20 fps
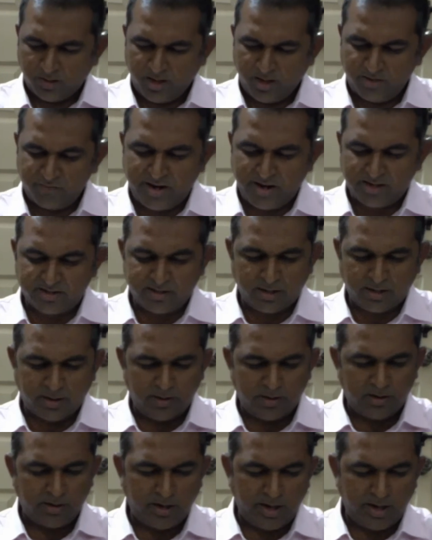In fact,
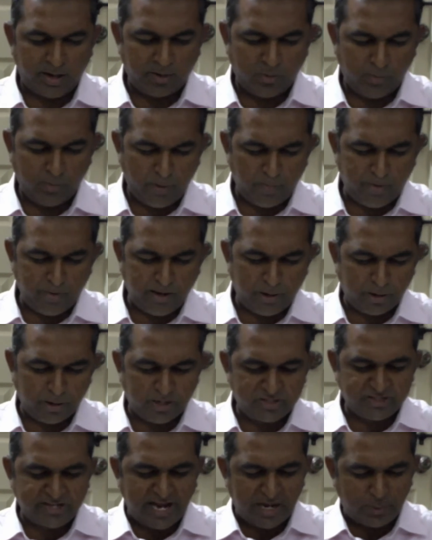I remember being on
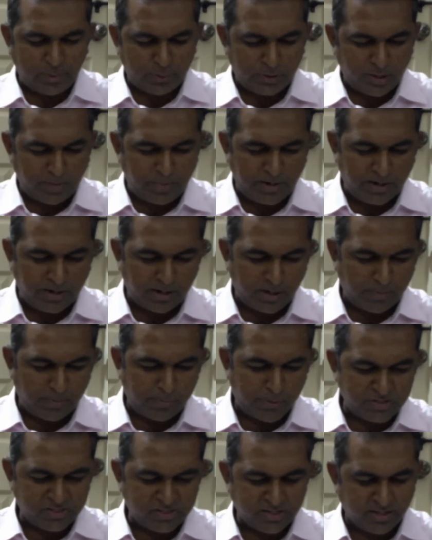a chat with a particular
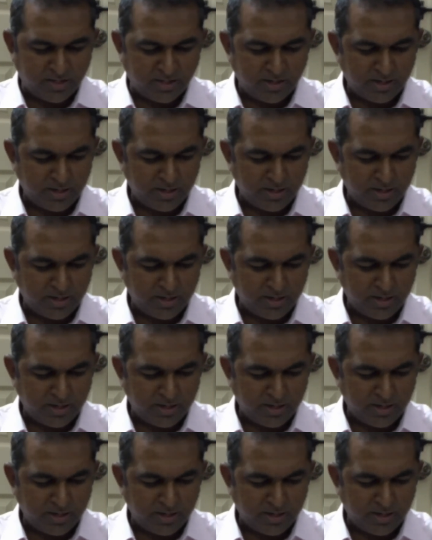person.